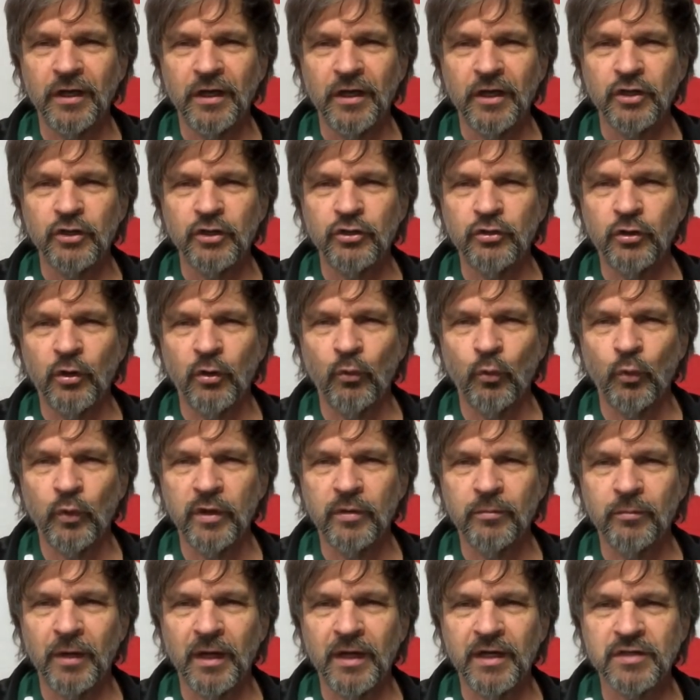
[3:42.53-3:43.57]
you don't
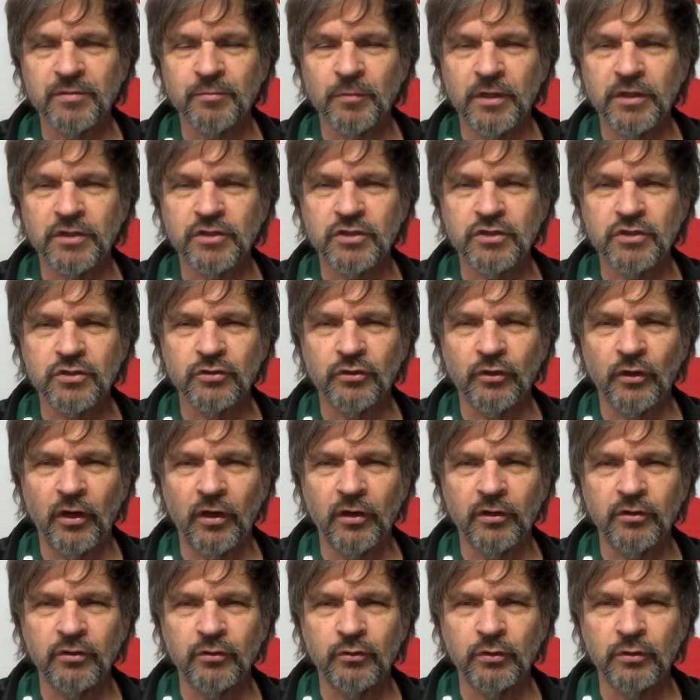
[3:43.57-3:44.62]
win by as much as you
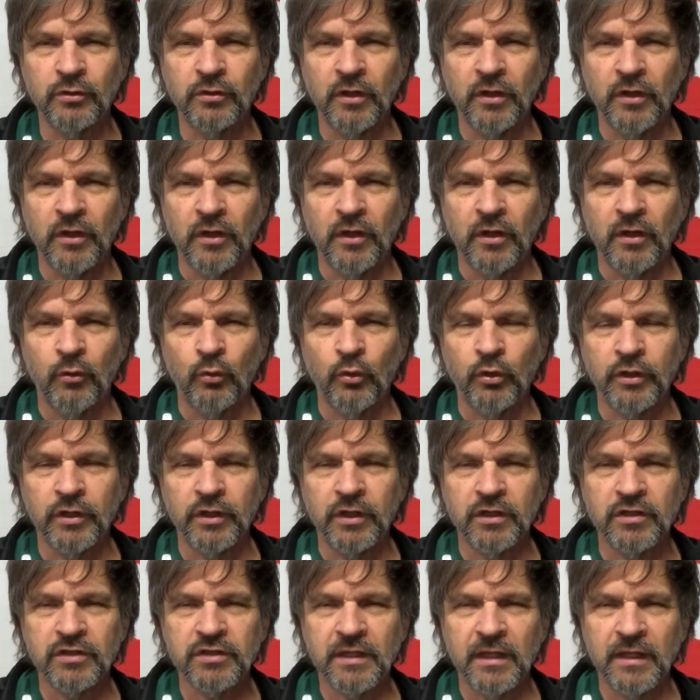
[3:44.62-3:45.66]
thought you would
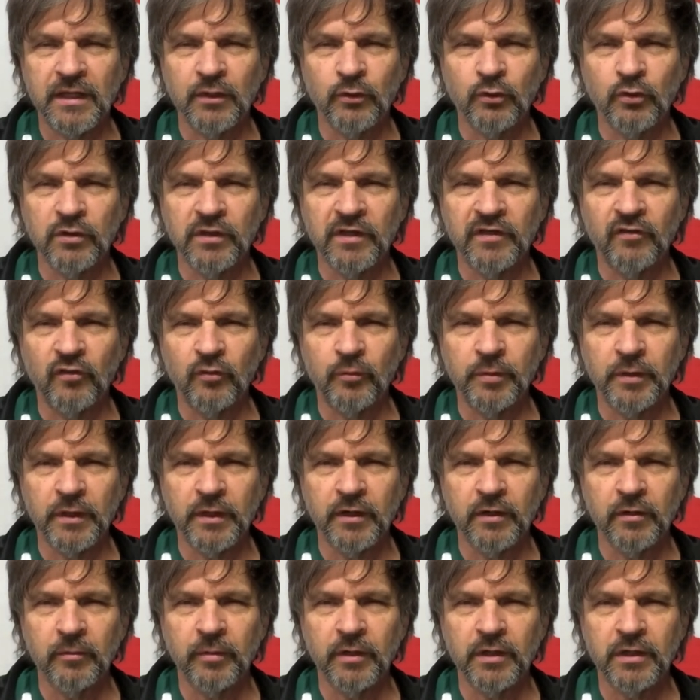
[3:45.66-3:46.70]
against that lower level
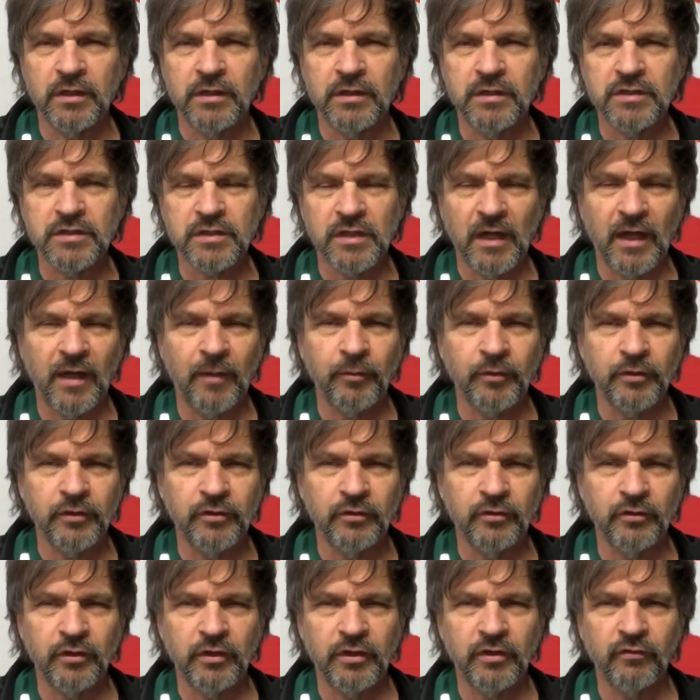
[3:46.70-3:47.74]
player, but it is an
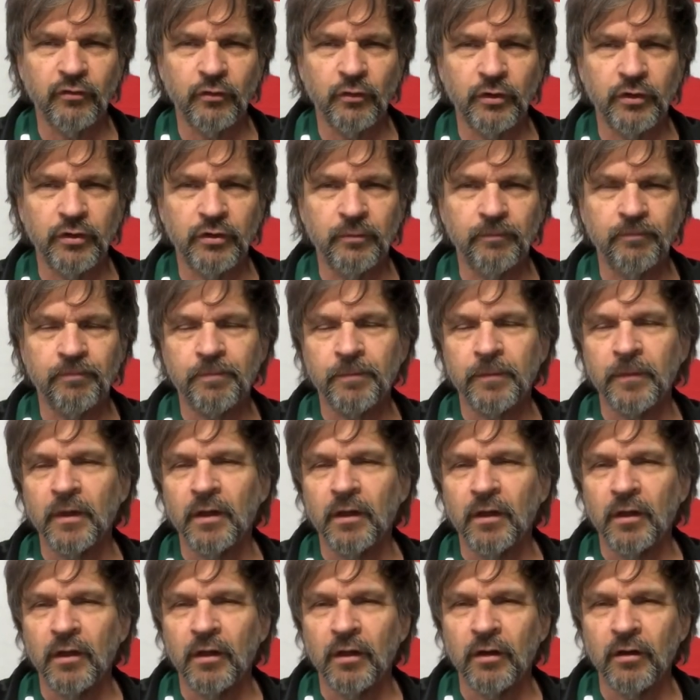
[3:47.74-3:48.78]
opportunity for you.
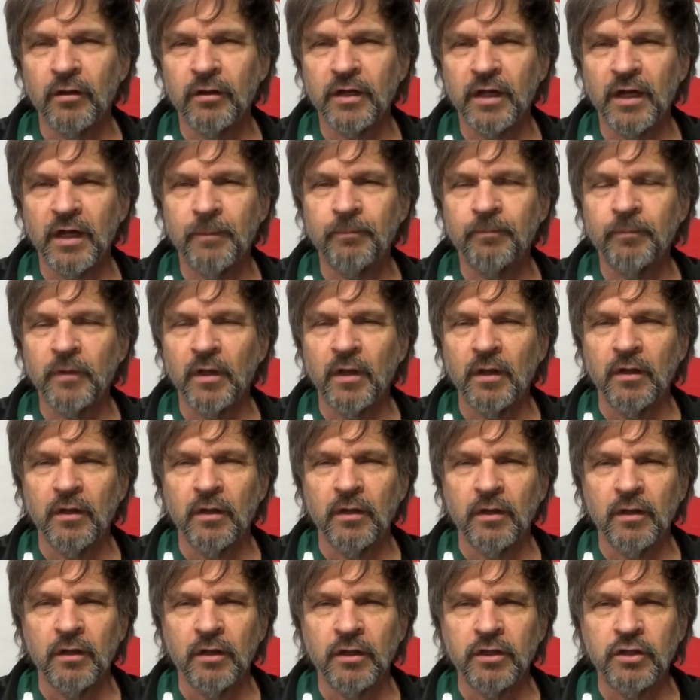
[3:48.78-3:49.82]
Okay,
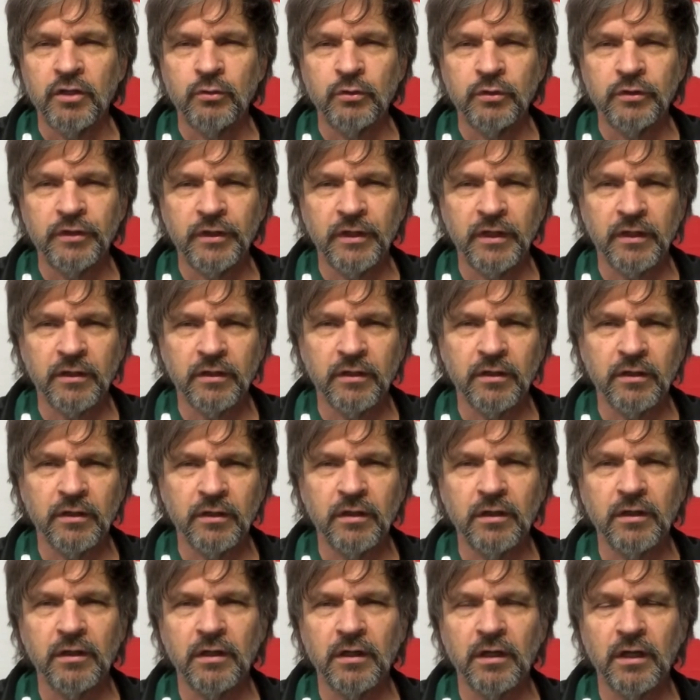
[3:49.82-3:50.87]
you would think
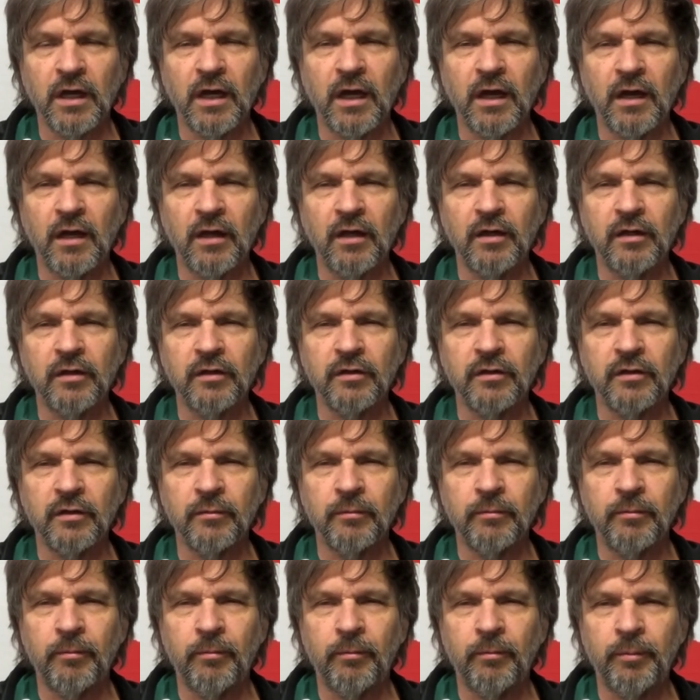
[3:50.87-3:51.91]
the
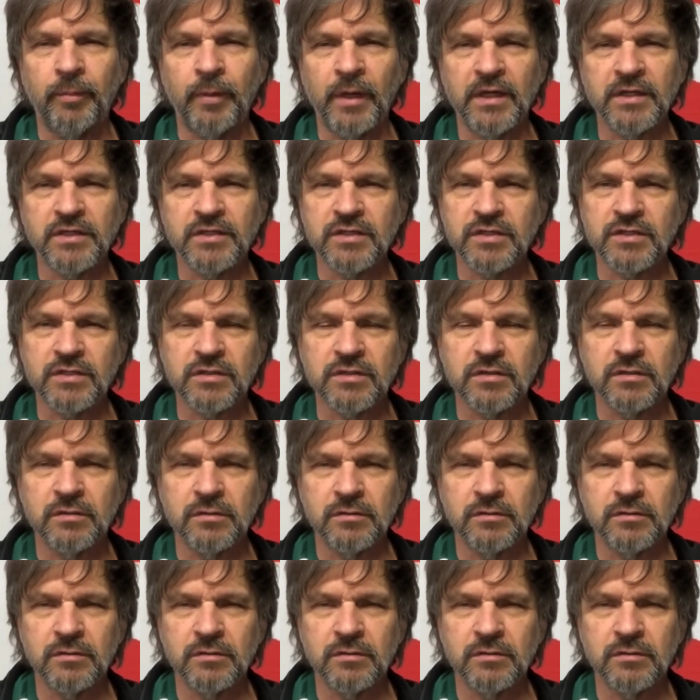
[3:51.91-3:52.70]
best